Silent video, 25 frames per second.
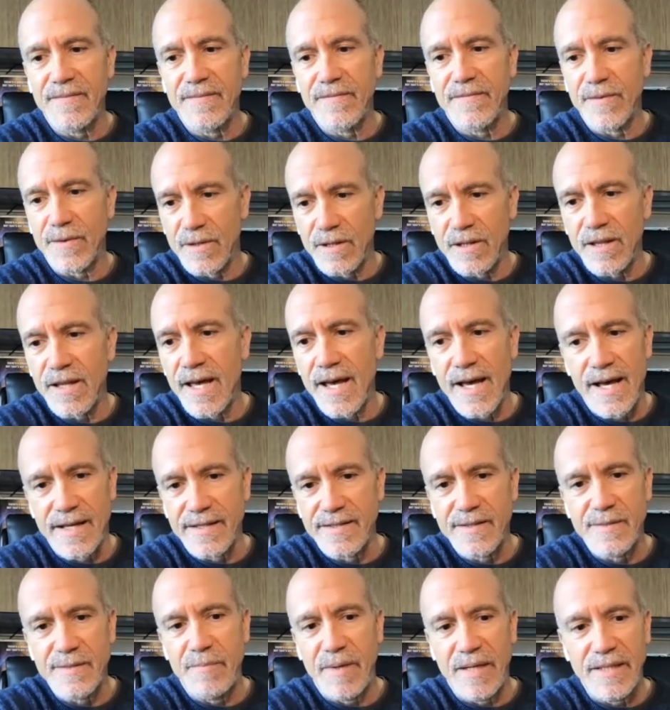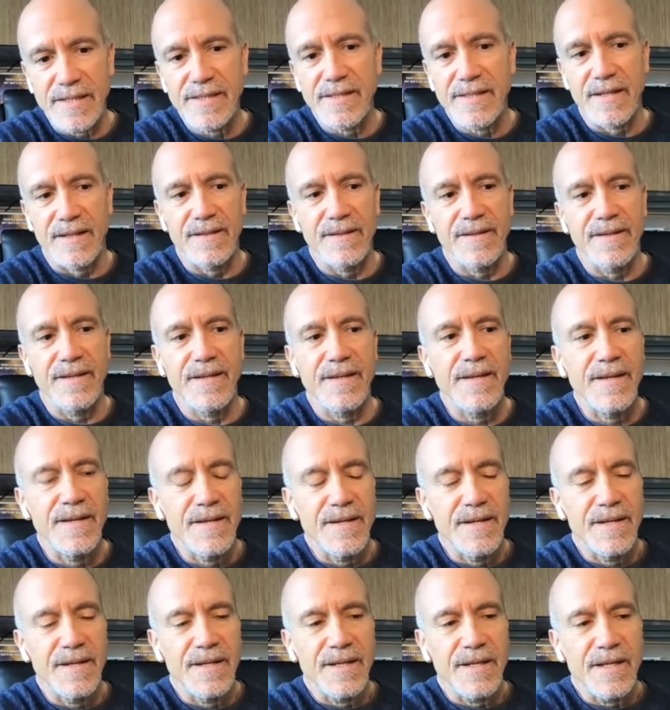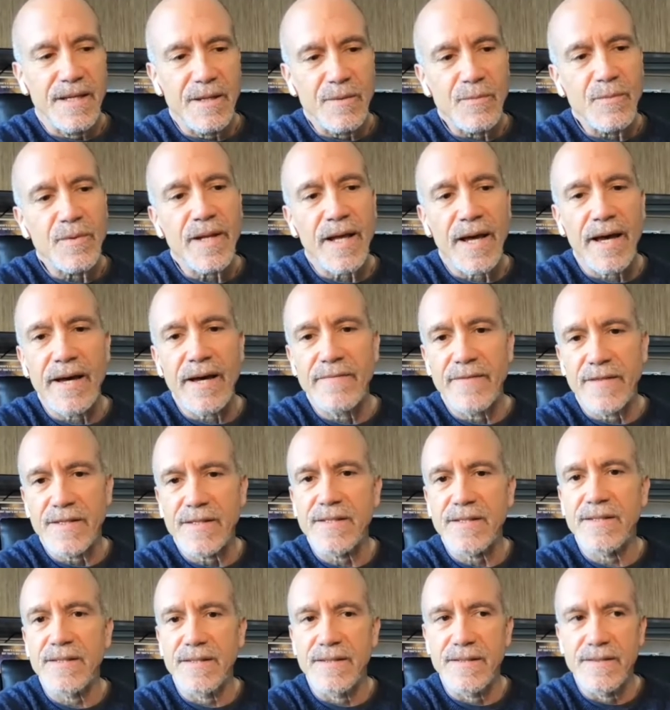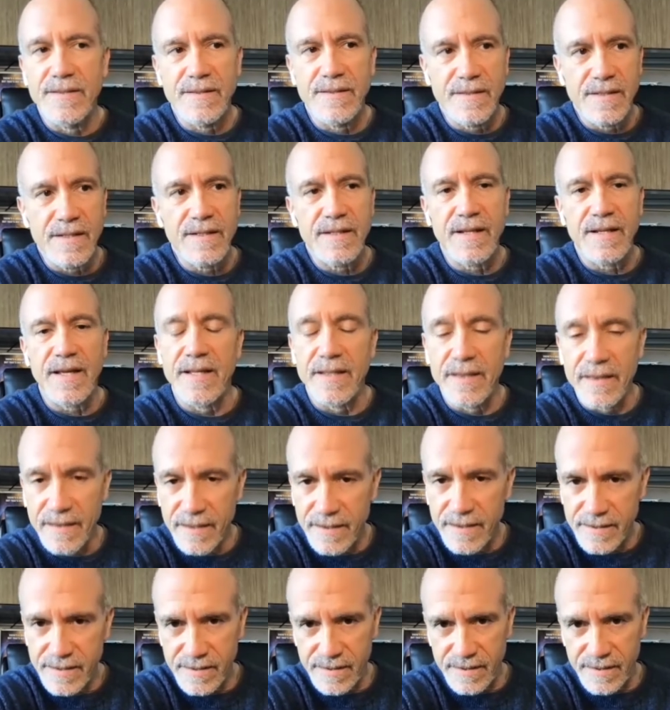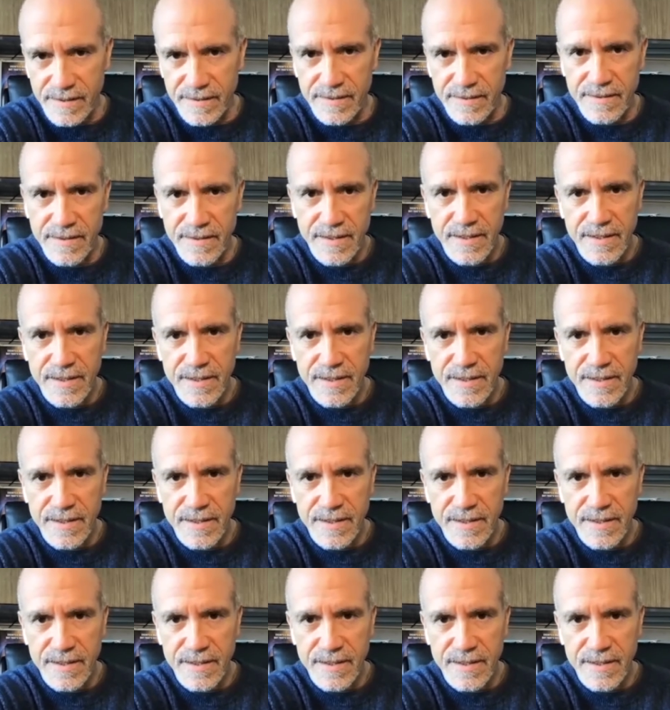for class, basically, he would have us sit and listen